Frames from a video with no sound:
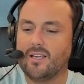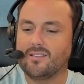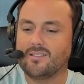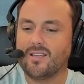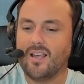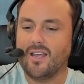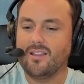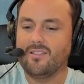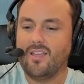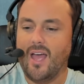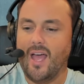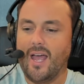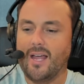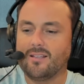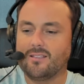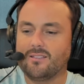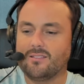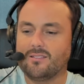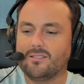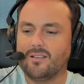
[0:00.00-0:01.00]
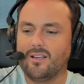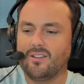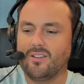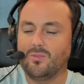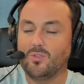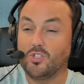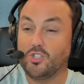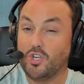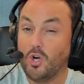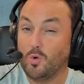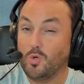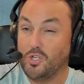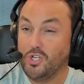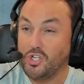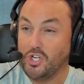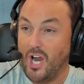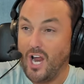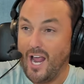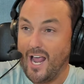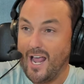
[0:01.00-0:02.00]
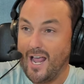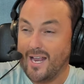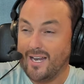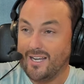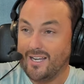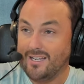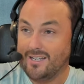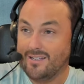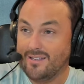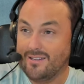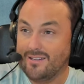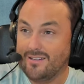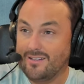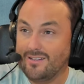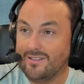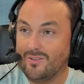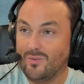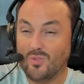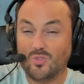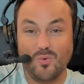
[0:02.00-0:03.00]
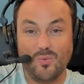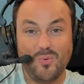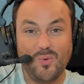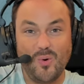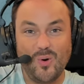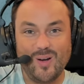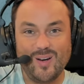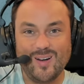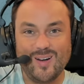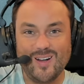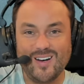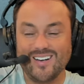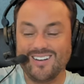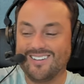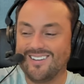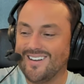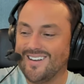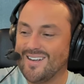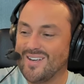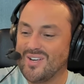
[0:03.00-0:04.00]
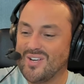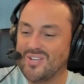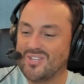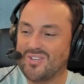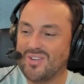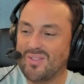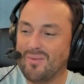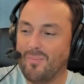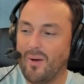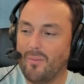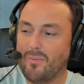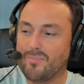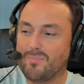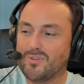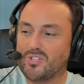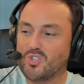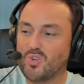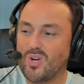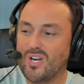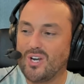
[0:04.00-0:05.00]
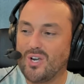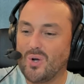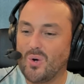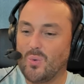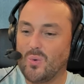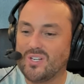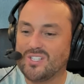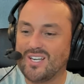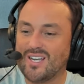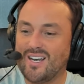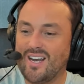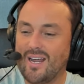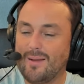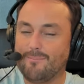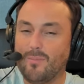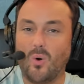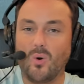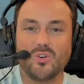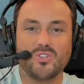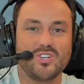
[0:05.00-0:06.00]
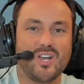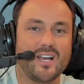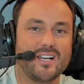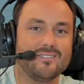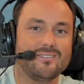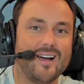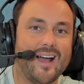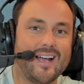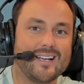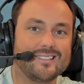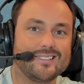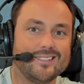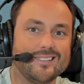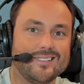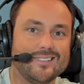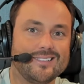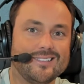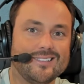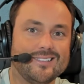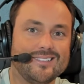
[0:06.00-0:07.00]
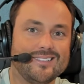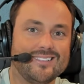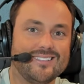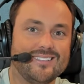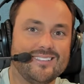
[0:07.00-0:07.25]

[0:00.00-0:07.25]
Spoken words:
that said that, I think it was Joe Shad, who was reporting on it, said that Bobby Petrino was in a motorcycle accident